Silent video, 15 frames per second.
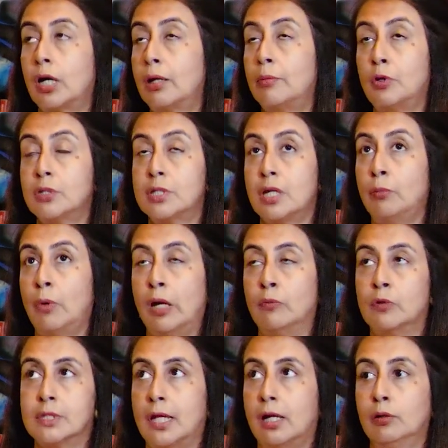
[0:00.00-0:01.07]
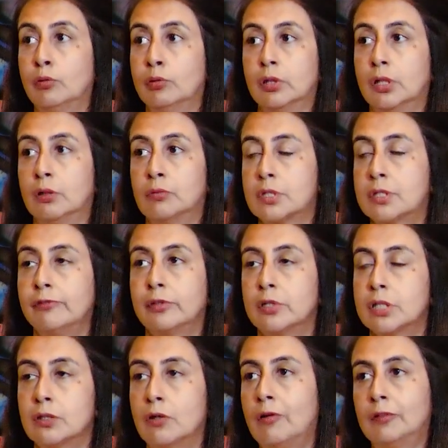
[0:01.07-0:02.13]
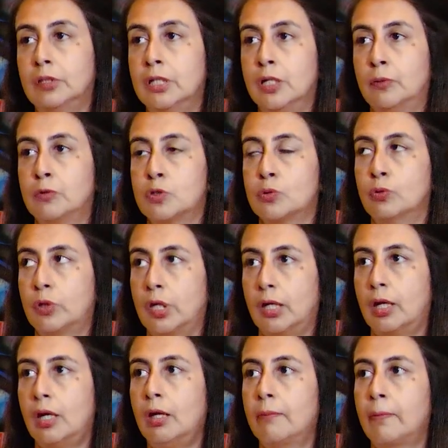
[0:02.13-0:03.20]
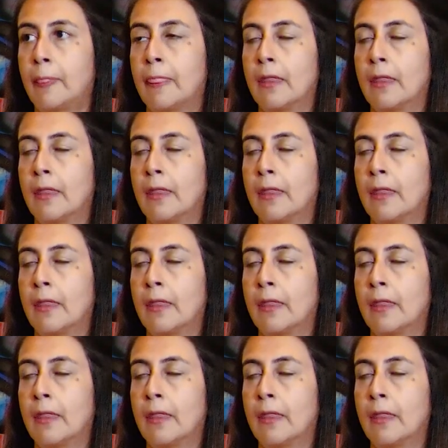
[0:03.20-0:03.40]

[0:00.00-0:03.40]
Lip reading: and I'm not saying mine was that good, it was a first novel, it was okay.